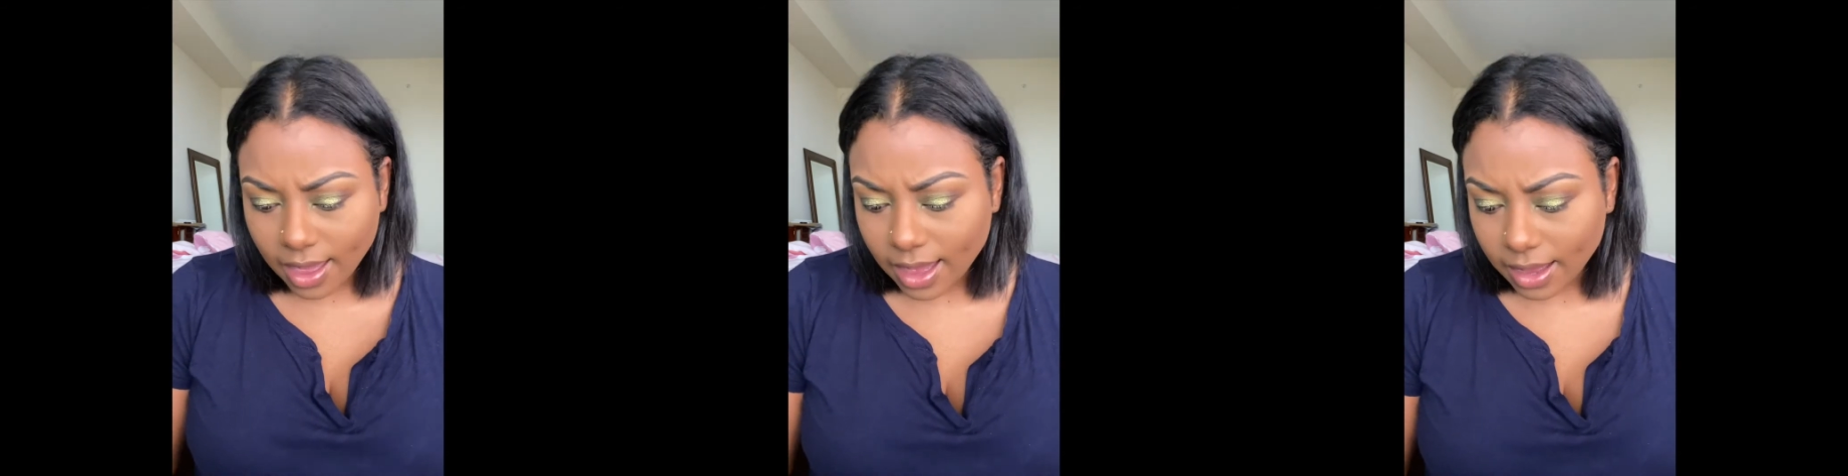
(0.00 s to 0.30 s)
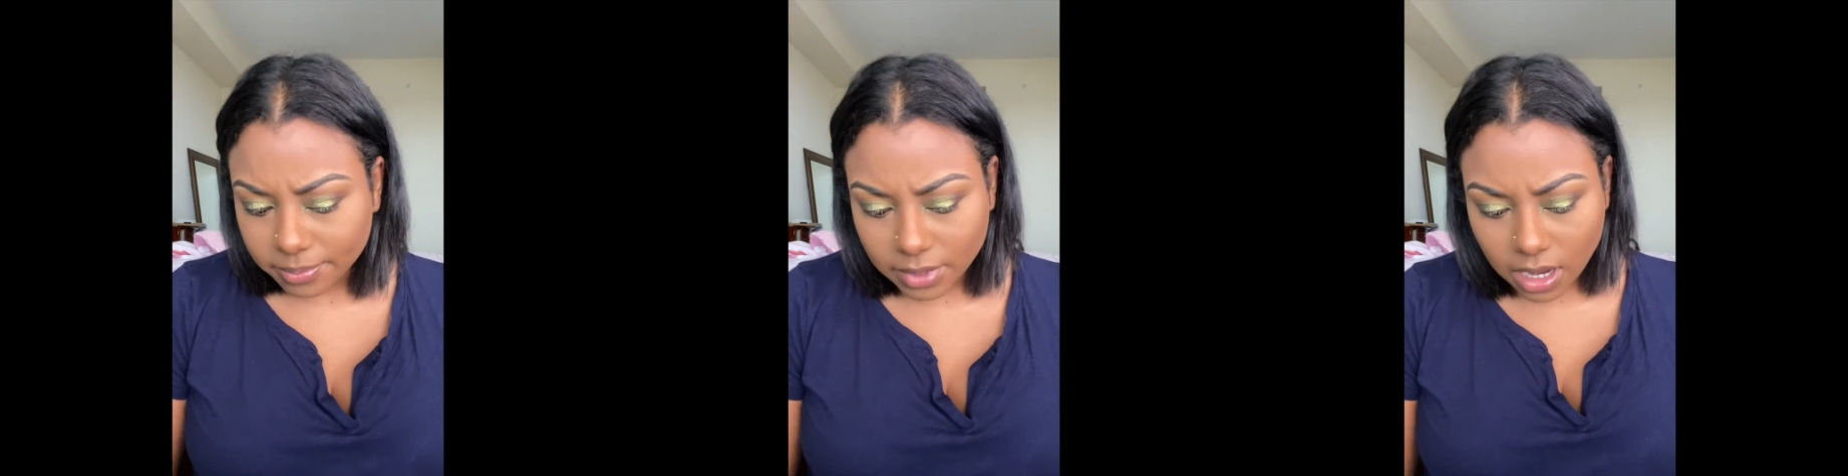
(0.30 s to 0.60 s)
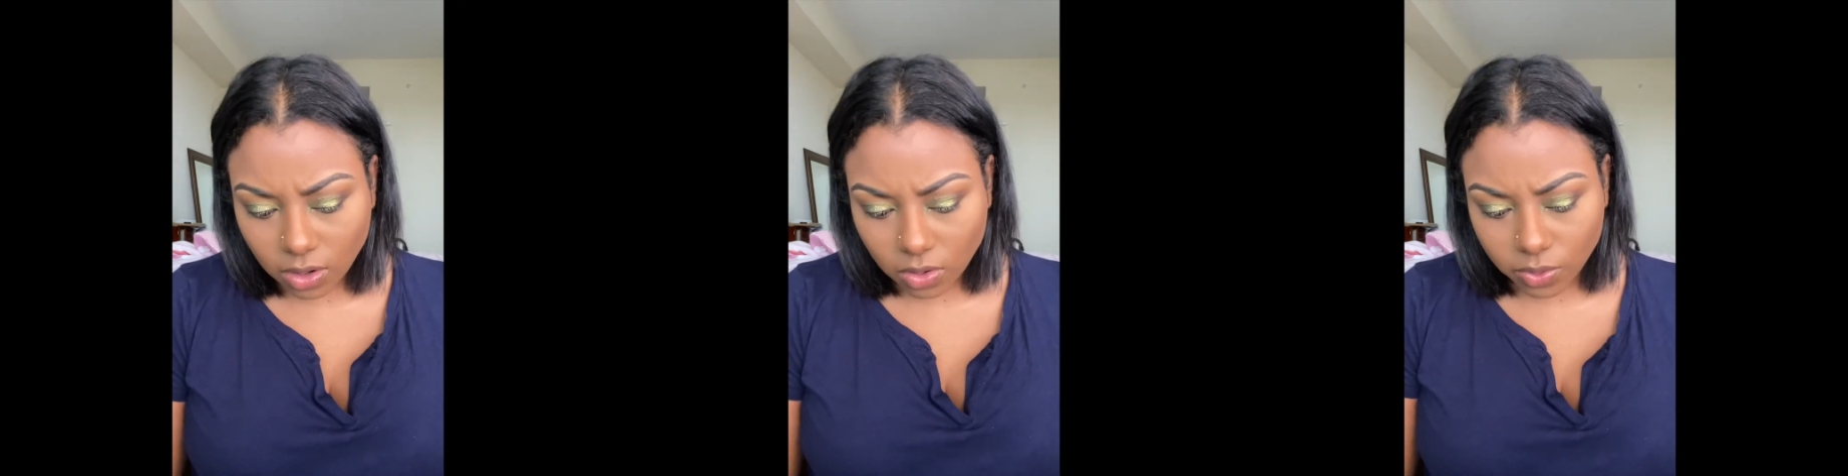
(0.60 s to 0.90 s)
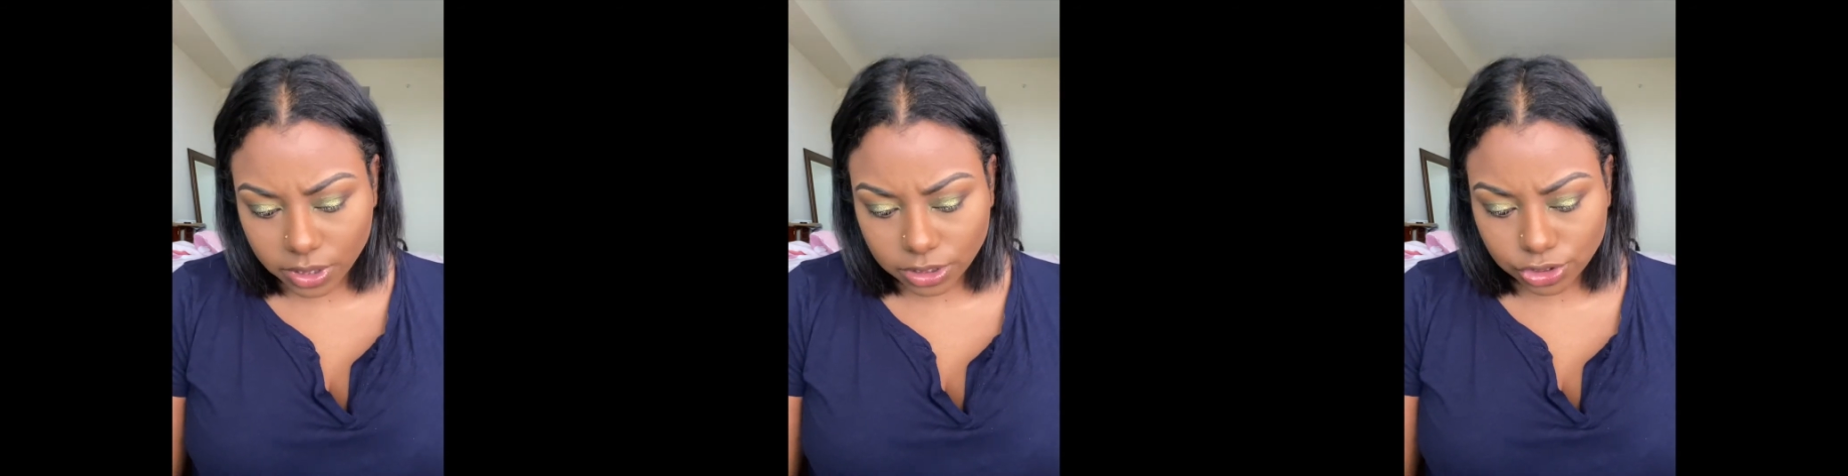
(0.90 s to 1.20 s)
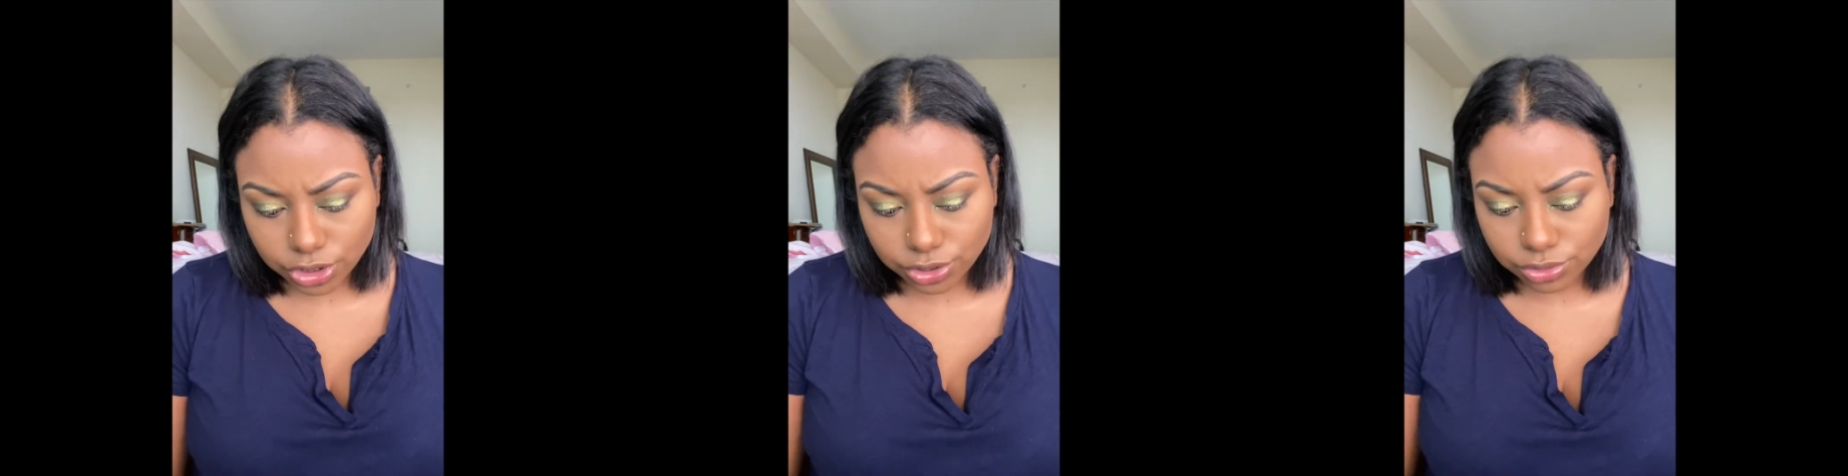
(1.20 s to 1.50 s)
I'm not going
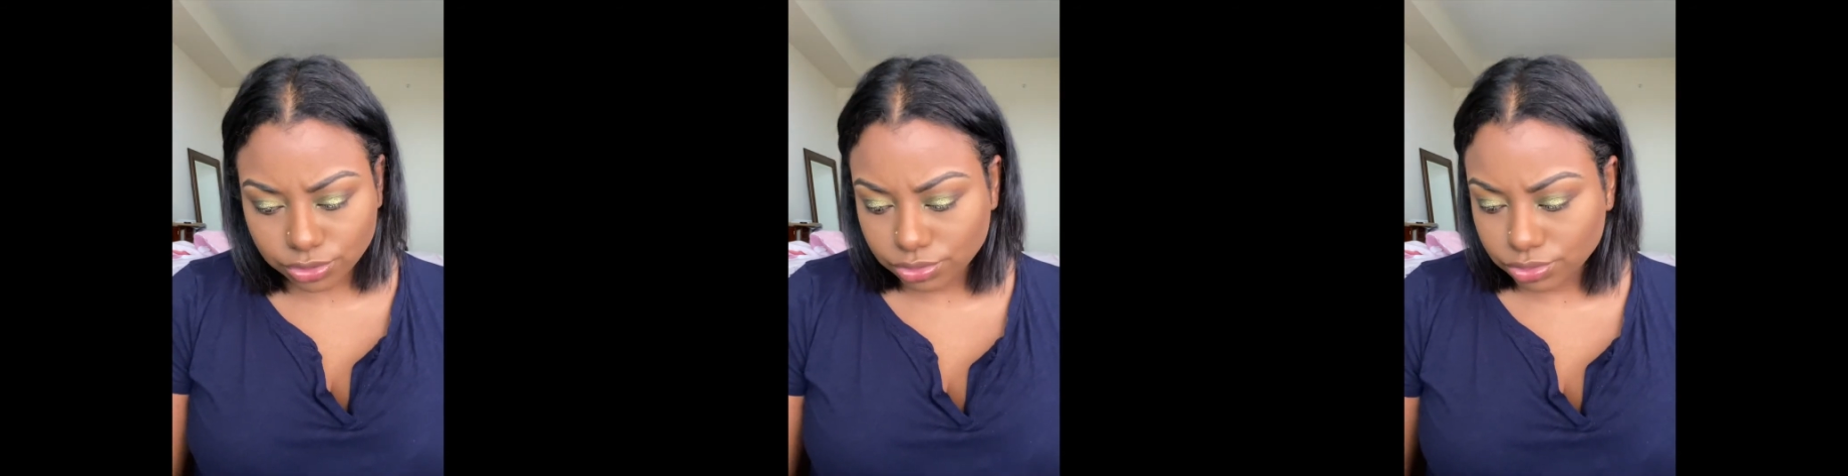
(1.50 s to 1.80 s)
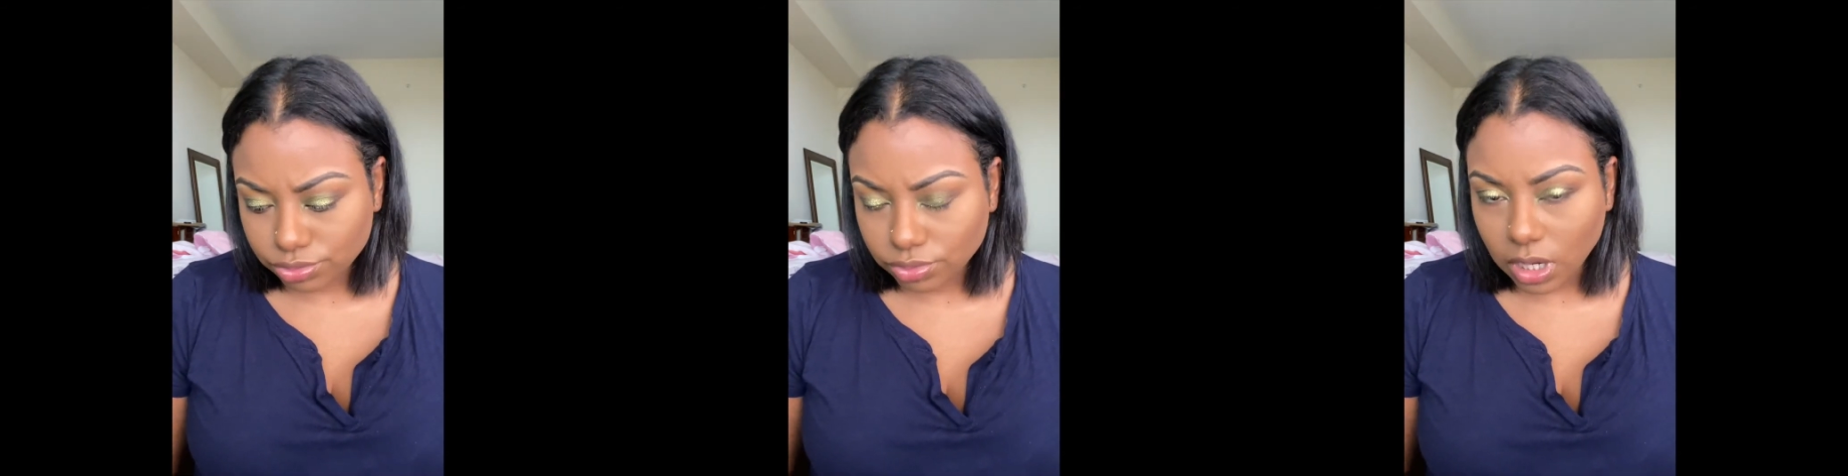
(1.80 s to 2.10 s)
to